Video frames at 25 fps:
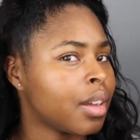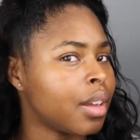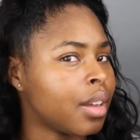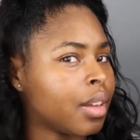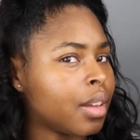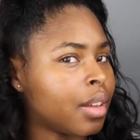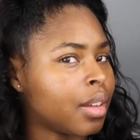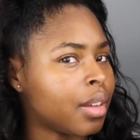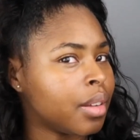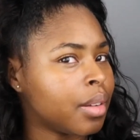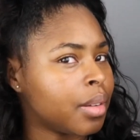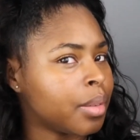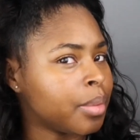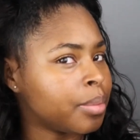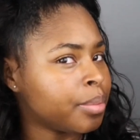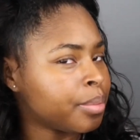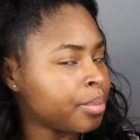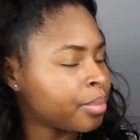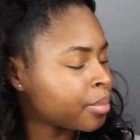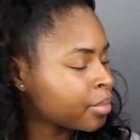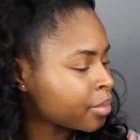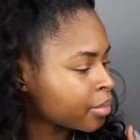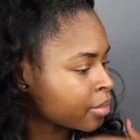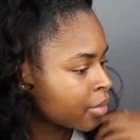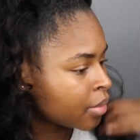I
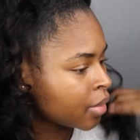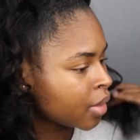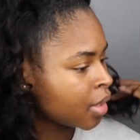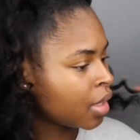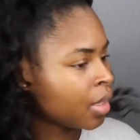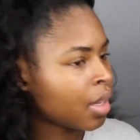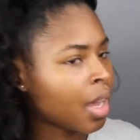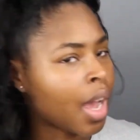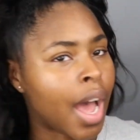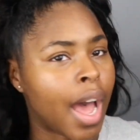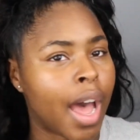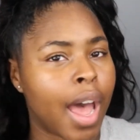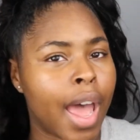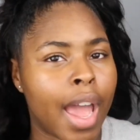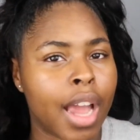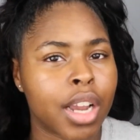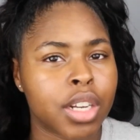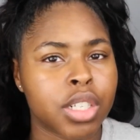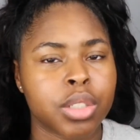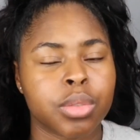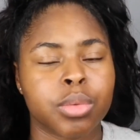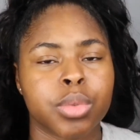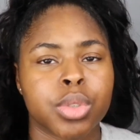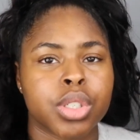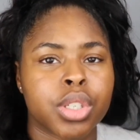
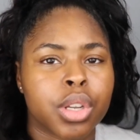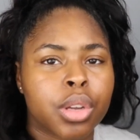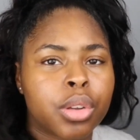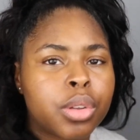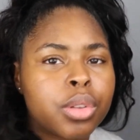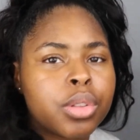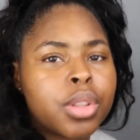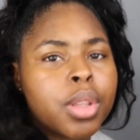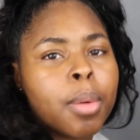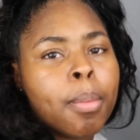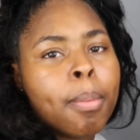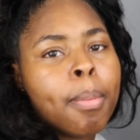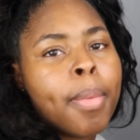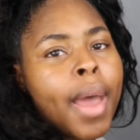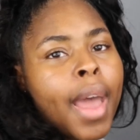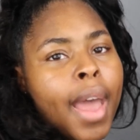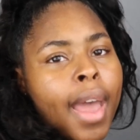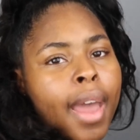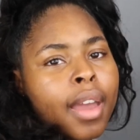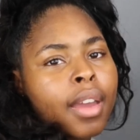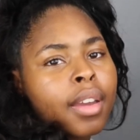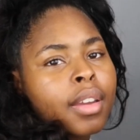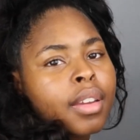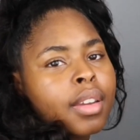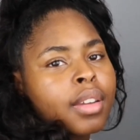actually will show you the
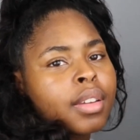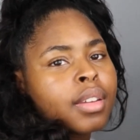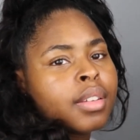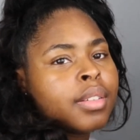back.